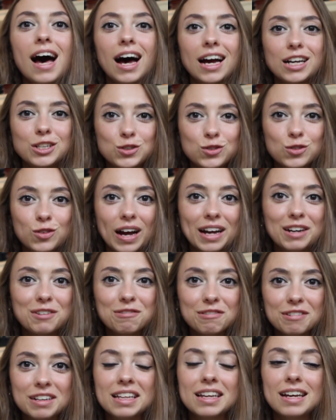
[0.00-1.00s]
I tried
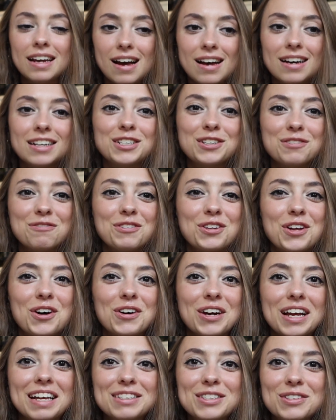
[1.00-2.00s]
really hard to
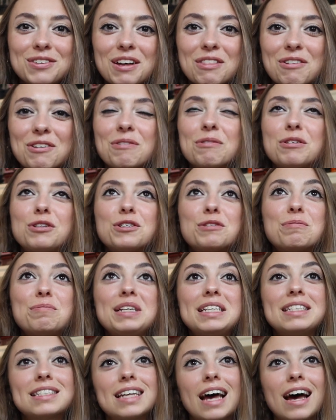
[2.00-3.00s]
vlog, and so I thought it would just be
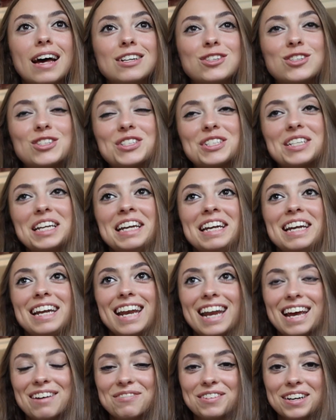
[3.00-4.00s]
sad just to
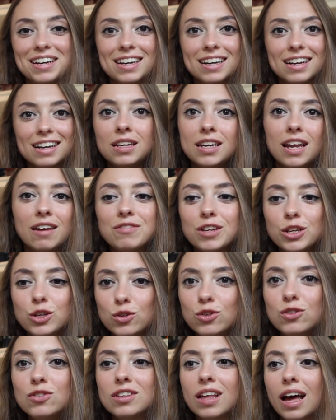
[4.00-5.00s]
never
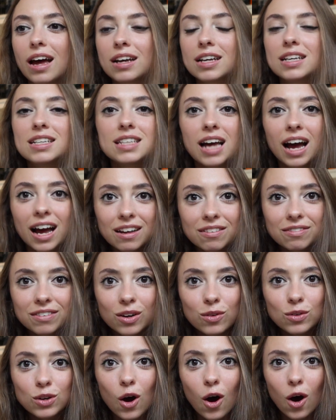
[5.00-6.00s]
use that, because I
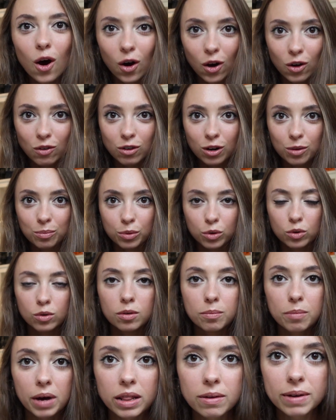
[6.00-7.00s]
felt horrible.
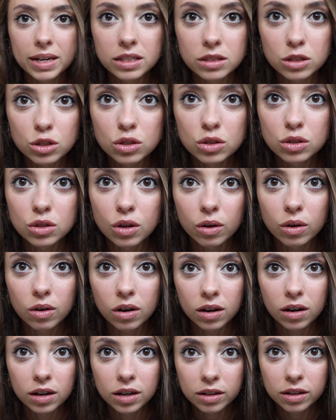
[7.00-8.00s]
By the way, it's so
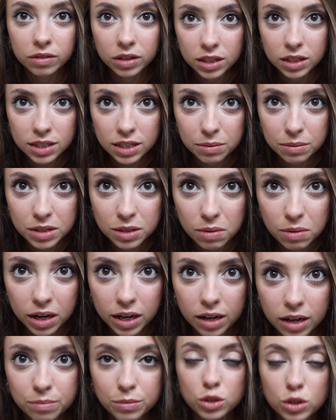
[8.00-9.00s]
hot. If you can see me sweating,
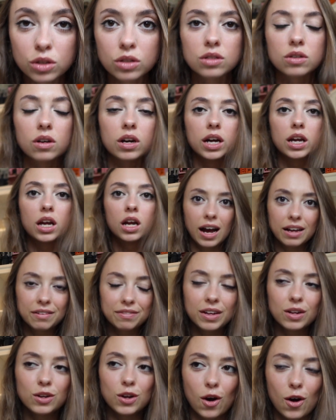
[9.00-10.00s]
I'm so sorry. I
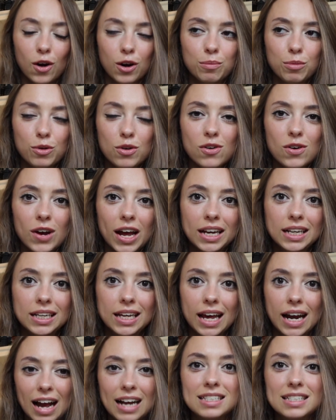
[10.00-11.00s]
felt horrible, and
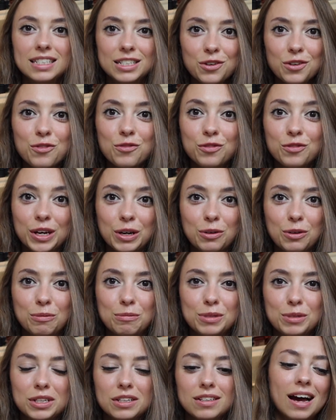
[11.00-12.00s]
yet I still
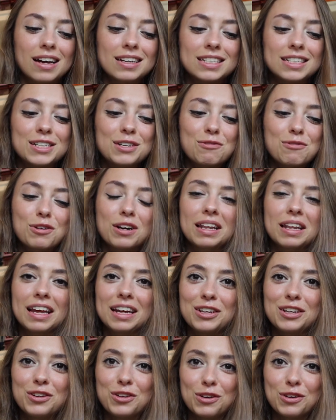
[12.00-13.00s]
filmed. I didn't want
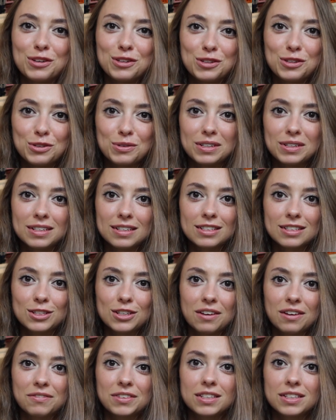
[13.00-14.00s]
to do a
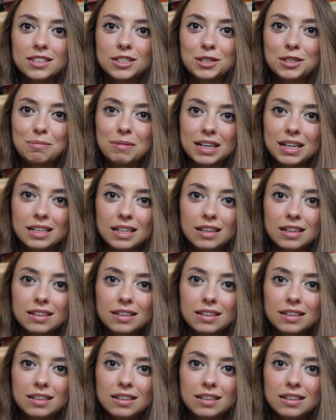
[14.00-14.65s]
disservice to my